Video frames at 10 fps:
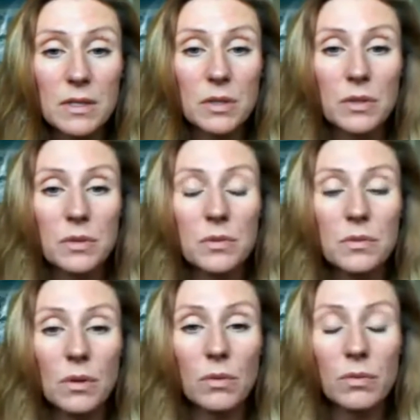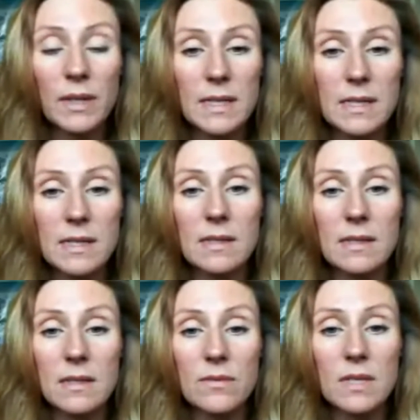to already
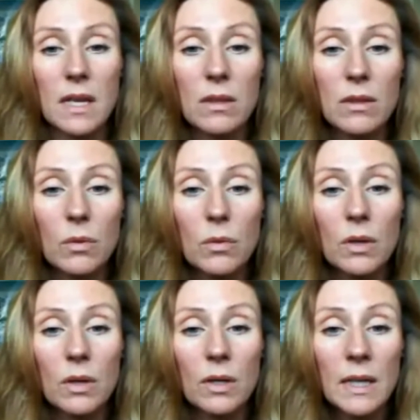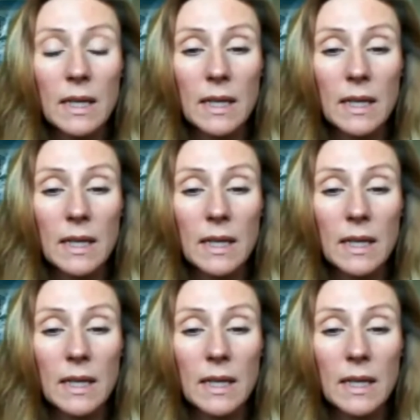sensitive teeth, or